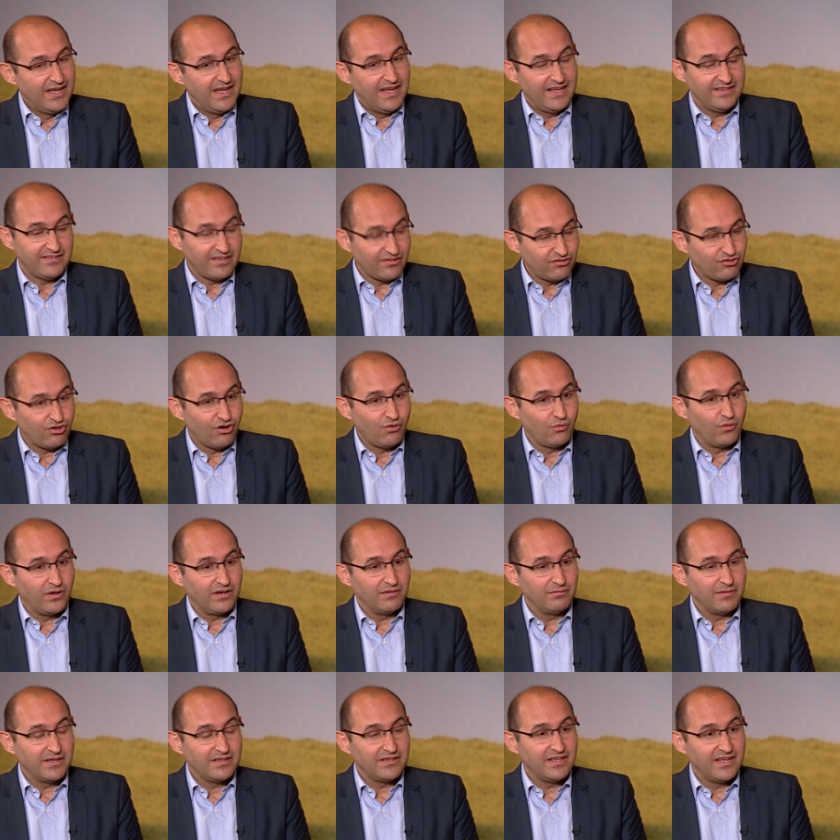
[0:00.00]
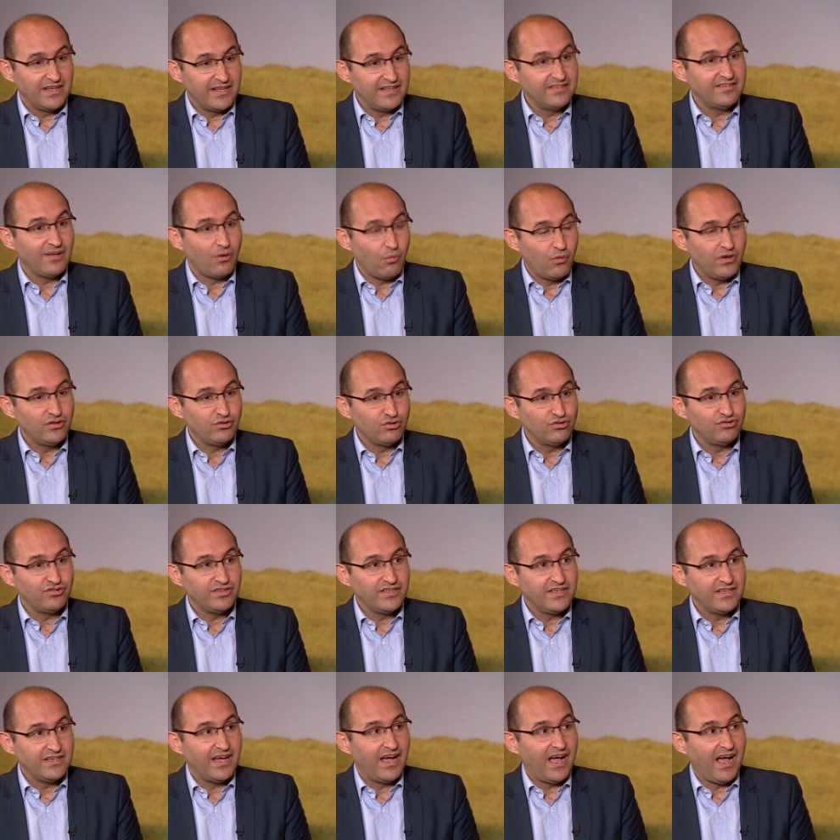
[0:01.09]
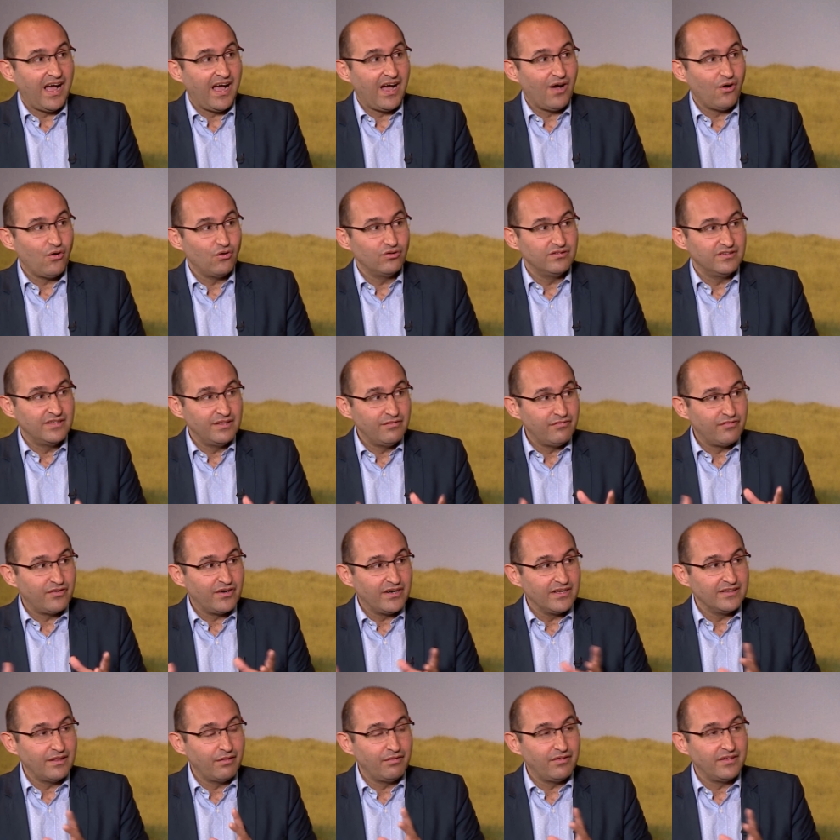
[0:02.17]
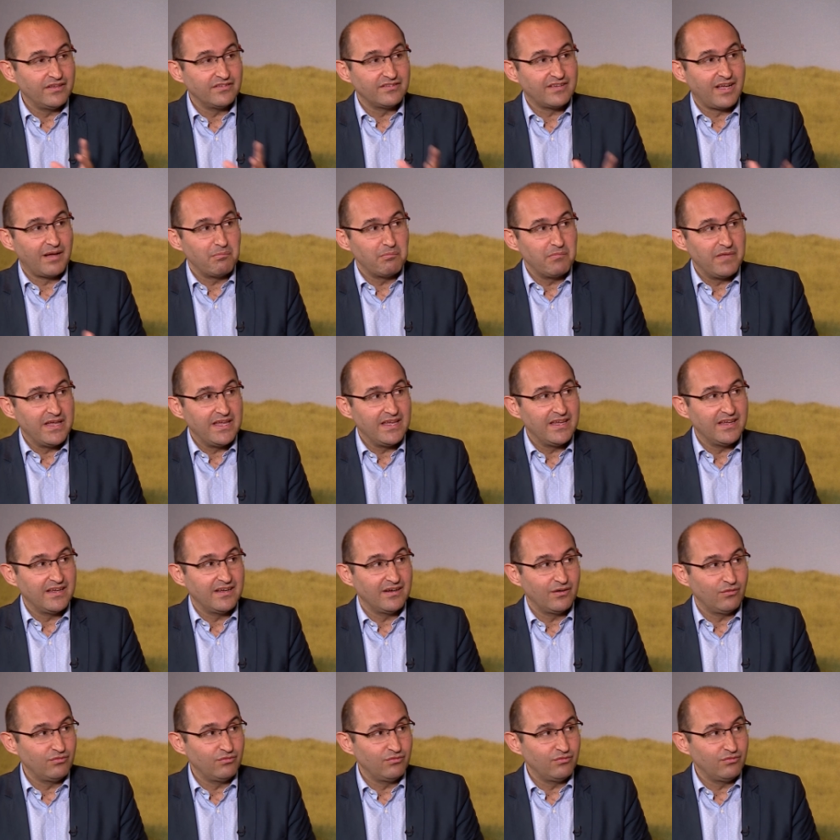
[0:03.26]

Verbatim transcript: It's a strong one, but uh, it's a way to see how different the things can be